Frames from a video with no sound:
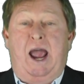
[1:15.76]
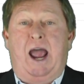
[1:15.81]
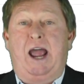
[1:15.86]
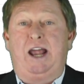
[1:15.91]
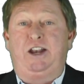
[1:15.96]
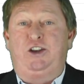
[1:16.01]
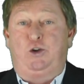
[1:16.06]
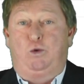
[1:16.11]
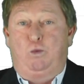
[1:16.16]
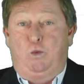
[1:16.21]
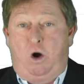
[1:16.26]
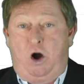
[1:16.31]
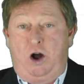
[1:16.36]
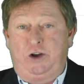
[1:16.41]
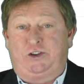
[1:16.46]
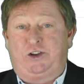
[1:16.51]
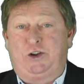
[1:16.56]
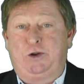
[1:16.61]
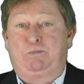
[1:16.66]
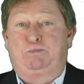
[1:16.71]
and you
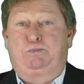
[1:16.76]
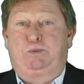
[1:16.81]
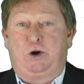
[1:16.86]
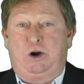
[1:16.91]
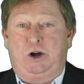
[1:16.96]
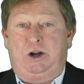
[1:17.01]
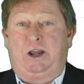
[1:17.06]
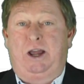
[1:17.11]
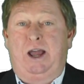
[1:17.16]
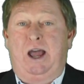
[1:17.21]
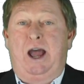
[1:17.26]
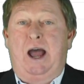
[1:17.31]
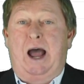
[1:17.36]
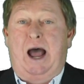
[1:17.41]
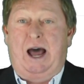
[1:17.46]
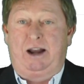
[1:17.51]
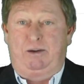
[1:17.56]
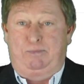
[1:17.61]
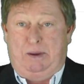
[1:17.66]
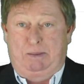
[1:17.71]
want to book
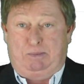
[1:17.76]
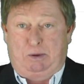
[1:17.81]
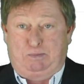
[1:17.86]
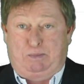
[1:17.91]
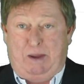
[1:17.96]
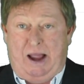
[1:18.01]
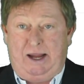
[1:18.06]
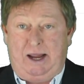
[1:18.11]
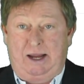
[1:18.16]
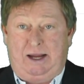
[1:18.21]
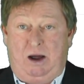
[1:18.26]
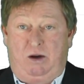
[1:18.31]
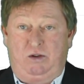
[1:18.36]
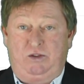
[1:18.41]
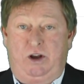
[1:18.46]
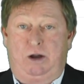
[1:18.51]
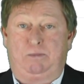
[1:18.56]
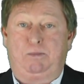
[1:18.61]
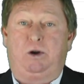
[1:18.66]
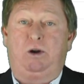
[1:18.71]
out of people's bank
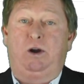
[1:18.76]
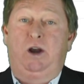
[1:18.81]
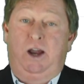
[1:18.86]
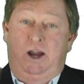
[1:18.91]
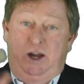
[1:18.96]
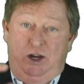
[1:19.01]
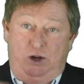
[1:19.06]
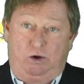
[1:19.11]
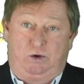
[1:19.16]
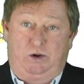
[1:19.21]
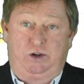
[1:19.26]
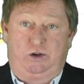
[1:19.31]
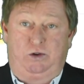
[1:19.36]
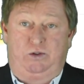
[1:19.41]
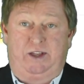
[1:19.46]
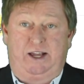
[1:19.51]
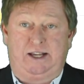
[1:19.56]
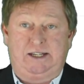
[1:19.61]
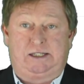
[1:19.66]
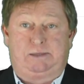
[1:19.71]
account number, you can
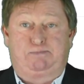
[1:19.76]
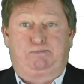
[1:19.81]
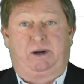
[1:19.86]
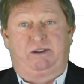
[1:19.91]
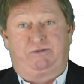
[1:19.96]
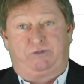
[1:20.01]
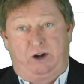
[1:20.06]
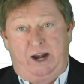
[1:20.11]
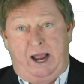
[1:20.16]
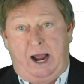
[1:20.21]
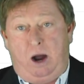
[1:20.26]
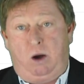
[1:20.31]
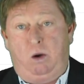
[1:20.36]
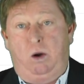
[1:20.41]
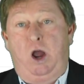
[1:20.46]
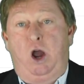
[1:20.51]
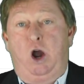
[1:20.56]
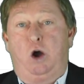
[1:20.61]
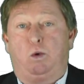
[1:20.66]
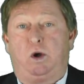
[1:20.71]
do this. But for
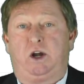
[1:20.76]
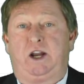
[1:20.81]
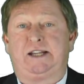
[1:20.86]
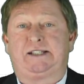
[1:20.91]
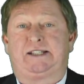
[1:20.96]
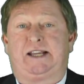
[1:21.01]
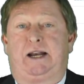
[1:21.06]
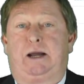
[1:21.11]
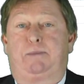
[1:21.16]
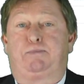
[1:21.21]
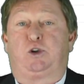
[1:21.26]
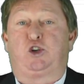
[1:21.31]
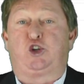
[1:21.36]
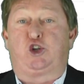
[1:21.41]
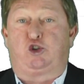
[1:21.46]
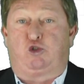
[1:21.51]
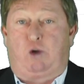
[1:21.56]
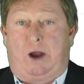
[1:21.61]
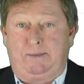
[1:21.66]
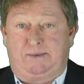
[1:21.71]
now, we're going to set up your
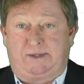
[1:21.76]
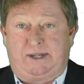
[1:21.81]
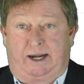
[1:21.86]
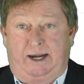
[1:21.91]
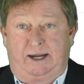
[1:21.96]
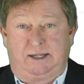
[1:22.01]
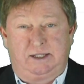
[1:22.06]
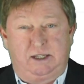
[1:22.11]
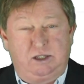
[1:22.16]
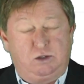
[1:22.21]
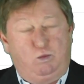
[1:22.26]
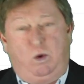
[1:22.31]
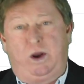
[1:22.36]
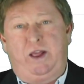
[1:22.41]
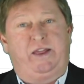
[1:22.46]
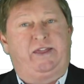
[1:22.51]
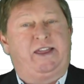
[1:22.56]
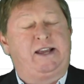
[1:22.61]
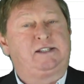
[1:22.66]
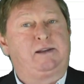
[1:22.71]
Stripe settings. This is one
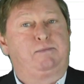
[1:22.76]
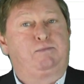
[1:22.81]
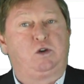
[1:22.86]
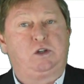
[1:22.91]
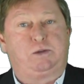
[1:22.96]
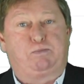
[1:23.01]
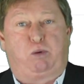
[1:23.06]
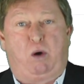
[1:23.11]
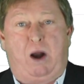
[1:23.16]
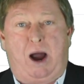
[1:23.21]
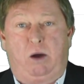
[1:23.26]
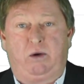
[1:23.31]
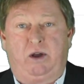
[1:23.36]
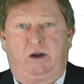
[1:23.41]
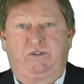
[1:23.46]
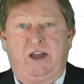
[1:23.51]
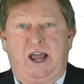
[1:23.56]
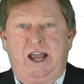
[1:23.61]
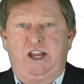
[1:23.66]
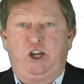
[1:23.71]
of the things I'm most proud
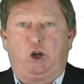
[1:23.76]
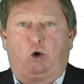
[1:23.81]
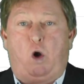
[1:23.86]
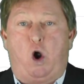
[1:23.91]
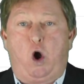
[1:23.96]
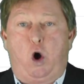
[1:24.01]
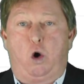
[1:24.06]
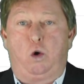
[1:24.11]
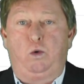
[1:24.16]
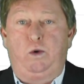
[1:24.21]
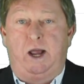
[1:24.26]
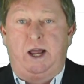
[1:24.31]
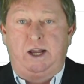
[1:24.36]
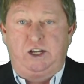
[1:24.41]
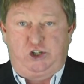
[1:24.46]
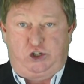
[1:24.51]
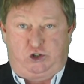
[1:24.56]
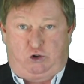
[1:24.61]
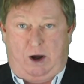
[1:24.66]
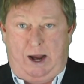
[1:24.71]
of, your
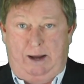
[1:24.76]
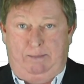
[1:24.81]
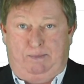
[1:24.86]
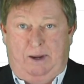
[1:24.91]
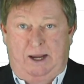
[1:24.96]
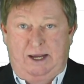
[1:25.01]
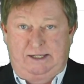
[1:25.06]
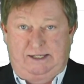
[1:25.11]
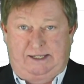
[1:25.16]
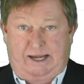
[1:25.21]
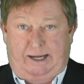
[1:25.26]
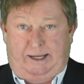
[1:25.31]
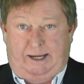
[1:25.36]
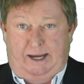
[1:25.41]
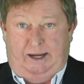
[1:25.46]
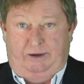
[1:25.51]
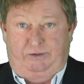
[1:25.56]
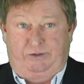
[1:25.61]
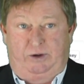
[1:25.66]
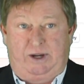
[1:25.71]
own Stripe
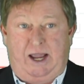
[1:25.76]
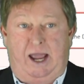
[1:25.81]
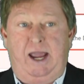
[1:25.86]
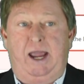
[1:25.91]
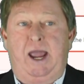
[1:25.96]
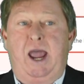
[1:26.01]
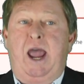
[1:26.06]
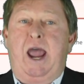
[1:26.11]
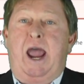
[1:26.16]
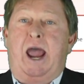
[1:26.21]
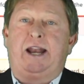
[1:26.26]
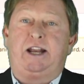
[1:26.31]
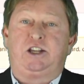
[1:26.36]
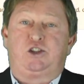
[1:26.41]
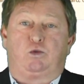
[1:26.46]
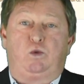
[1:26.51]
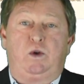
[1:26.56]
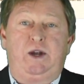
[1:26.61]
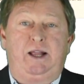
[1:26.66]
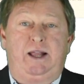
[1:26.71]
settings, okay? And
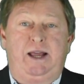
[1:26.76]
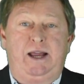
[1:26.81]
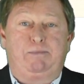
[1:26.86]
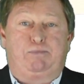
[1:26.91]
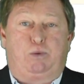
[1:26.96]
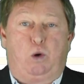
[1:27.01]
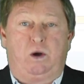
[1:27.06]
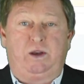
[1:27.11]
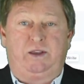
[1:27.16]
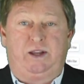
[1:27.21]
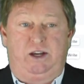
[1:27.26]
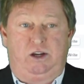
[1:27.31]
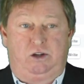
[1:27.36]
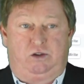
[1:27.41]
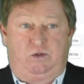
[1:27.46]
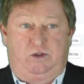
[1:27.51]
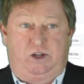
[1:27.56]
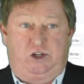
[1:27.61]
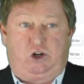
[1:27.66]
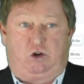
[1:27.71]
it's really important that you
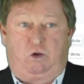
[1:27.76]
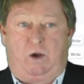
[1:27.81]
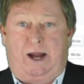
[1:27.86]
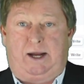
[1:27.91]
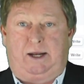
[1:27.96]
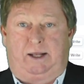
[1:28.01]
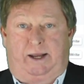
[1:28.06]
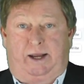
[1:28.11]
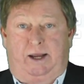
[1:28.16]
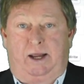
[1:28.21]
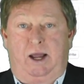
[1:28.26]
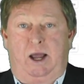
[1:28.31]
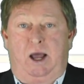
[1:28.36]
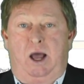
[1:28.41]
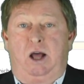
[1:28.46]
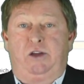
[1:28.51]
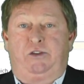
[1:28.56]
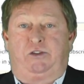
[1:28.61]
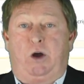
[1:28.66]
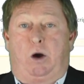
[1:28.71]
do this correctly.
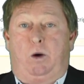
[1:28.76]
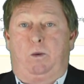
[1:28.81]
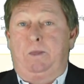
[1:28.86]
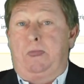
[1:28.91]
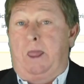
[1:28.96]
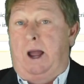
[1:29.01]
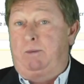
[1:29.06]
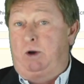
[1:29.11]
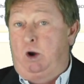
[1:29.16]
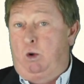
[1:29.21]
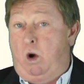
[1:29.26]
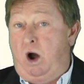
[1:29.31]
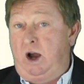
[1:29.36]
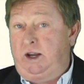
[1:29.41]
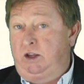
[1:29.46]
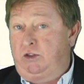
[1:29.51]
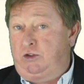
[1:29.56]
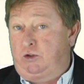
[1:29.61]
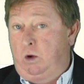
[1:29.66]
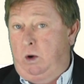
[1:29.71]
So I'm going to
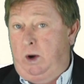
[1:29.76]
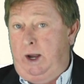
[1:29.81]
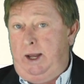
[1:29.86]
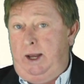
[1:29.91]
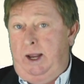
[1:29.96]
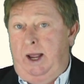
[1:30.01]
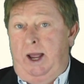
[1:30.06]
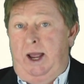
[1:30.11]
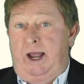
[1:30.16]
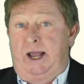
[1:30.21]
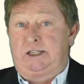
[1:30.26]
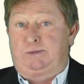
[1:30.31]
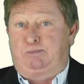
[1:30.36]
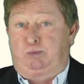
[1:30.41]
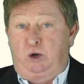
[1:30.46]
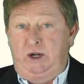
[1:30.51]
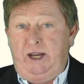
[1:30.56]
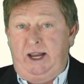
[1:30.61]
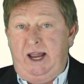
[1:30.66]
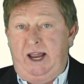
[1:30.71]
walk you through it. It's
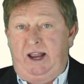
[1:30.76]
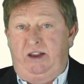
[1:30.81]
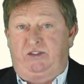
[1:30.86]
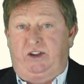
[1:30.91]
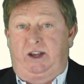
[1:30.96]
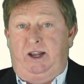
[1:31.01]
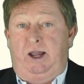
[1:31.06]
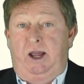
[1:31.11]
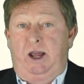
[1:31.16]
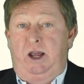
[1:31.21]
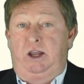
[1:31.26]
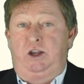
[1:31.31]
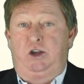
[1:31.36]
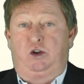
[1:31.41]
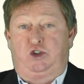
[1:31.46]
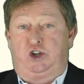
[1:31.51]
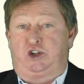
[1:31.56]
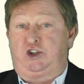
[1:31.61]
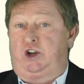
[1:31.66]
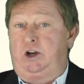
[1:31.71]
pretty easy.
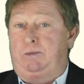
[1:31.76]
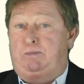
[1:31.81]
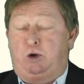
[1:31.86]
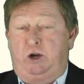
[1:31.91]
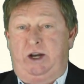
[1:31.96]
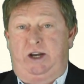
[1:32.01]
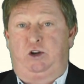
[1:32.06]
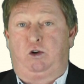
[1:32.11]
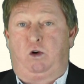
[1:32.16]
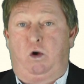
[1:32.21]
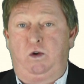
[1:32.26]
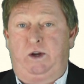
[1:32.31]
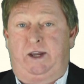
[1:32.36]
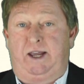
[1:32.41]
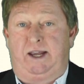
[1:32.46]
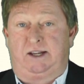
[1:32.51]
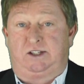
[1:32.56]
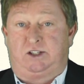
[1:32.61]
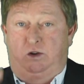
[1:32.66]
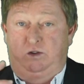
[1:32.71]
You're just going to put in your own
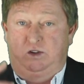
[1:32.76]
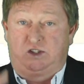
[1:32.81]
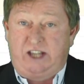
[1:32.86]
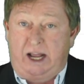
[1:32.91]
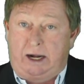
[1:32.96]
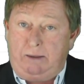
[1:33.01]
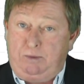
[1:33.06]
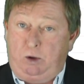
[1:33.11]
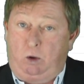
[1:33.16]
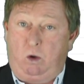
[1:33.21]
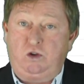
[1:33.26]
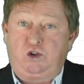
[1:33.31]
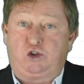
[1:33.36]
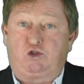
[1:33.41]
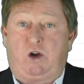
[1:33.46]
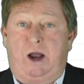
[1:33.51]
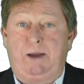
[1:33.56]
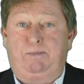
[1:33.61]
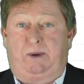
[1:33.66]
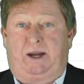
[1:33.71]
keys. So you set up your own
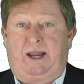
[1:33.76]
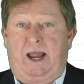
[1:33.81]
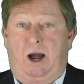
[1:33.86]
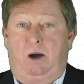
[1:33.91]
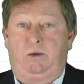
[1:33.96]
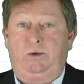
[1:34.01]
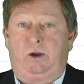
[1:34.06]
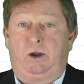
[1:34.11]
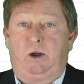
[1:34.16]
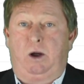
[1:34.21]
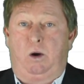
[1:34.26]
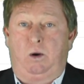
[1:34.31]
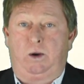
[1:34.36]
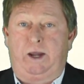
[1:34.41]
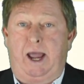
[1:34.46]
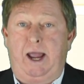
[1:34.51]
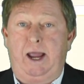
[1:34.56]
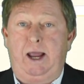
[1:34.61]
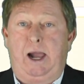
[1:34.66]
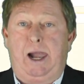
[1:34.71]
Stripe account,
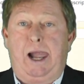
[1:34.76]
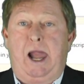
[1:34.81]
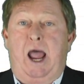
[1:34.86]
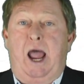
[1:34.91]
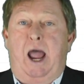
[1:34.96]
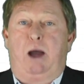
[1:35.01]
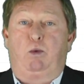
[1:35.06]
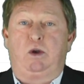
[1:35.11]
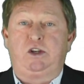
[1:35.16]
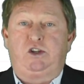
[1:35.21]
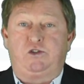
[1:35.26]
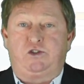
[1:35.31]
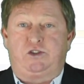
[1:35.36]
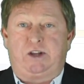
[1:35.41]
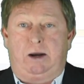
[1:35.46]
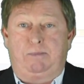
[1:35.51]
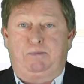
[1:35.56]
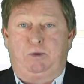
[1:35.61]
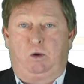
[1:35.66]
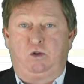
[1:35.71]
okay? And once you
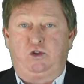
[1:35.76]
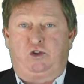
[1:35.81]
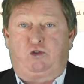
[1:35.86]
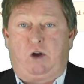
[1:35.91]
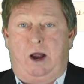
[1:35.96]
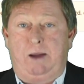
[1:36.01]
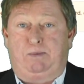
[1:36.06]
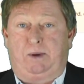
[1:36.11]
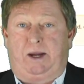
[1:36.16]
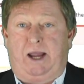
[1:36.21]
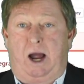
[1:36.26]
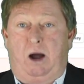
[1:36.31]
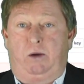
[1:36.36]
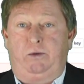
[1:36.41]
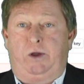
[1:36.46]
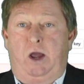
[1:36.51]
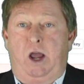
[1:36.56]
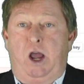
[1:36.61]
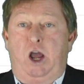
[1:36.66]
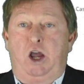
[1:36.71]
set up your own Stripe
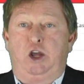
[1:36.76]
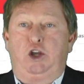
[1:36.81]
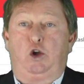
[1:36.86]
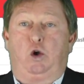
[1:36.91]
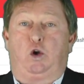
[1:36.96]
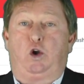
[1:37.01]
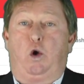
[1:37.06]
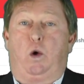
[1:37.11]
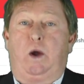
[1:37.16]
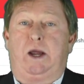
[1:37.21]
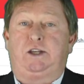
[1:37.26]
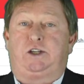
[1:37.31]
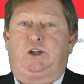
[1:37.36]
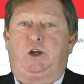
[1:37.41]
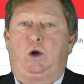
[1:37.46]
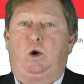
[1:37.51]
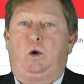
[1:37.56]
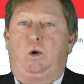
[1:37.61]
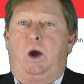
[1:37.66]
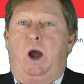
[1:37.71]
account, you're going
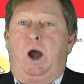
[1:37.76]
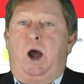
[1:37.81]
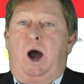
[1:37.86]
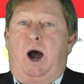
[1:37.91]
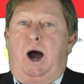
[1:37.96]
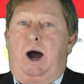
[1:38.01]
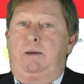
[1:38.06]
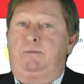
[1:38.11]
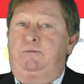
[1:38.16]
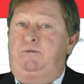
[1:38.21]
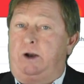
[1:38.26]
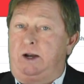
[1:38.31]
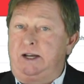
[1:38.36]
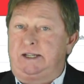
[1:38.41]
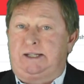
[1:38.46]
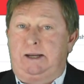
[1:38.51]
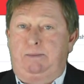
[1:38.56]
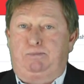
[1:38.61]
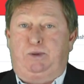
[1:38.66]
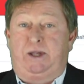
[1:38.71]
to very
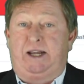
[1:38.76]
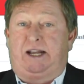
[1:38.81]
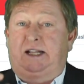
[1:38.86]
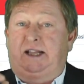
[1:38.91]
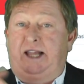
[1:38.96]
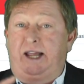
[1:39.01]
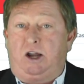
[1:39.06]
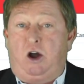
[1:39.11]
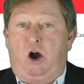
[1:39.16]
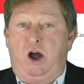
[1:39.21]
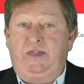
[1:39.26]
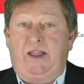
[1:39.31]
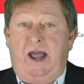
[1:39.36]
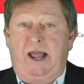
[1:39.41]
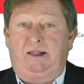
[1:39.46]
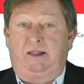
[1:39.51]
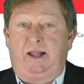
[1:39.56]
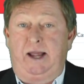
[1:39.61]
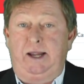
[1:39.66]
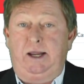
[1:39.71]
simply click on
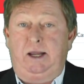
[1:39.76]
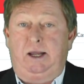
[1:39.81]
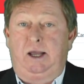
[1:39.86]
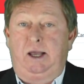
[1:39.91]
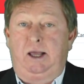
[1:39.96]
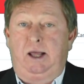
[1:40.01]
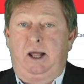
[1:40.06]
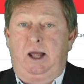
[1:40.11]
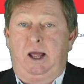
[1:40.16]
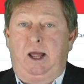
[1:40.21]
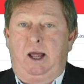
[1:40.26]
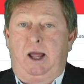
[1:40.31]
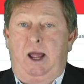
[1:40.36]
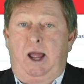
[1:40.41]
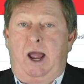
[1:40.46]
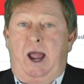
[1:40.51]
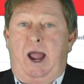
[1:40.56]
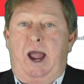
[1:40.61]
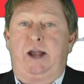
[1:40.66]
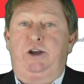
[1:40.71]
that link
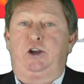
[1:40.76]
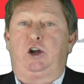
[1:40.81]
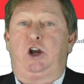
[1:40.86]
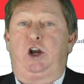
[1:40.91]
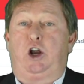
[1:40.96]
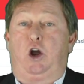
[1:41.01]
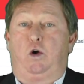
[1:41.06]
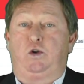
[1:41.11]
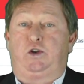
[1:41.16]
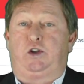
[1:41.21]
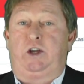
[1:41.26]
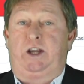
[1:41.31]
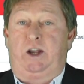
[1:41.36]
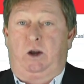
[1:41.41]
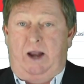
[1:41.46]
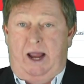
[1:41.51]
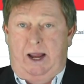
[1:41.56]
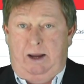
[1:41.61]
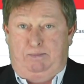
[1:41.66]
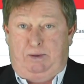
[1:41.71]
and you're going to go to
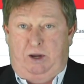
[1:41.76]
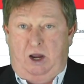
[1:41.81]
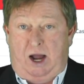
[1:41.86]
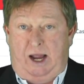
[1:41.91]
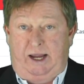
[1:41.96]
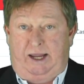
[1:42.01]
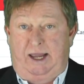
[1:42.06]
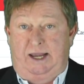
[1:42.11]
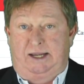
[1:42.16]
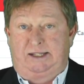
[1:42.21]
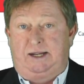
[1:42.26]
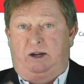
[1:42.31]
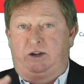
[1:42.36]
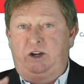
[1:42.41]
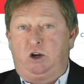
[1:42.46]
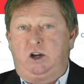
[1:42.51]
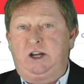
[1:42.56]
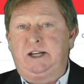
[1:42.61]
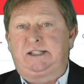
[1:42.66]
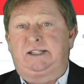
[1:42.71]
your API keys. Now
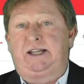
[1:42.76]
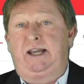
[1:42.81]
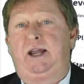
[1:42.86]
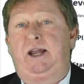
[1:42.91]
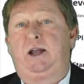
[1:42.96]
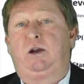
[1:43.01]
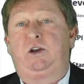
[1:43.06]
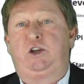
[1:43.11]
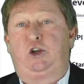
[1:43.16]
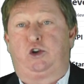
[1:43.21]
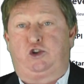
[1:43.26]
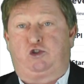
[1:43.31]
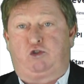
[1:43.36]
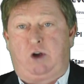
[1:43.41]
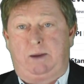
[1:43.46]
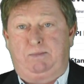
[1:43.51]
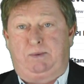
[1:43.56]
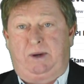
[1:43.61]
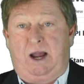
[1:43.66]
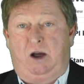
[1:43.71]
you're going to here in your
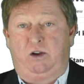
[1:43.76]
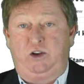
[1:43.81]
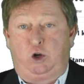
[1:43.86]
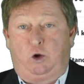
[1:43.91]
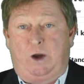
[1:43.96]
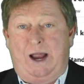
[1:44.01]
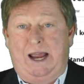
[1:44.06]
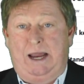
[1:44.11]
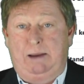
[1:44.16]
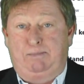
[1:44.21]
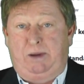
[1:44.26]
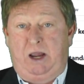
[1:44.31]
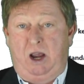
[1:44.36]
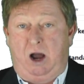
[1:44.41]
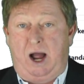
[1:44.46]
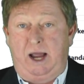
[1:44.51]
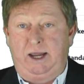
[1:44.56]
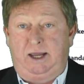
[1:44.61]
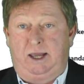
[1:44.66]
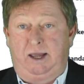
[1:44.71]
Stripe account your
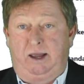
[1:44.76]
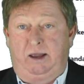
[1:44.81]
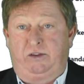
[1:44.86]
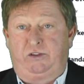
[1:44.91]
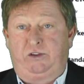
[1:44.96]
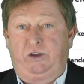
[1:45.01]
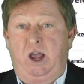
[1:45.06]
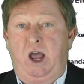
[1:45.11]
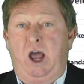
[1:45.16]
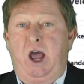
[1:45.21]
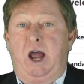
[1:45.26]
API keys.